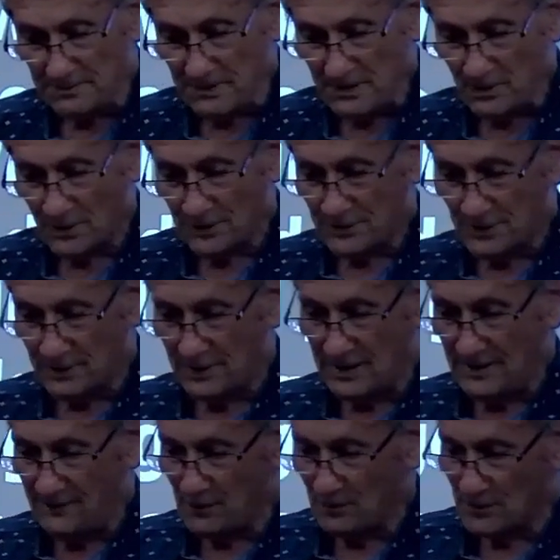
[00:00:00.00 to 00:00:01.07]
me not to
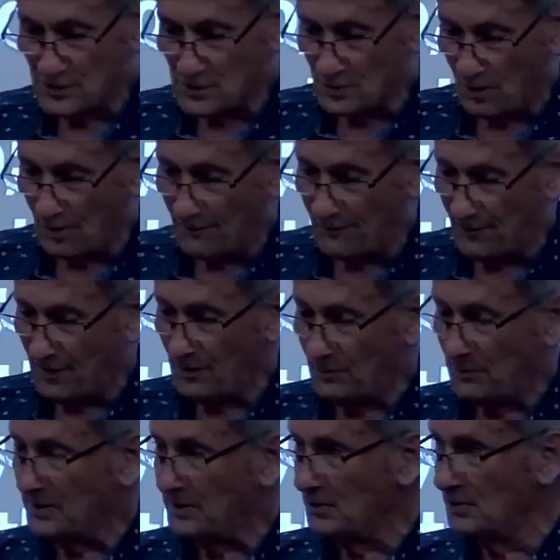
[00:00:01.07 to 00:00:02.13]
leave you and stop
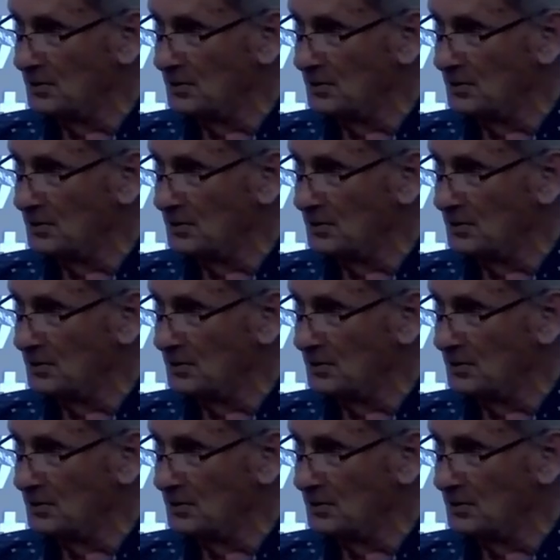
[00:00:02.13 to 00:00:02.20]
following you.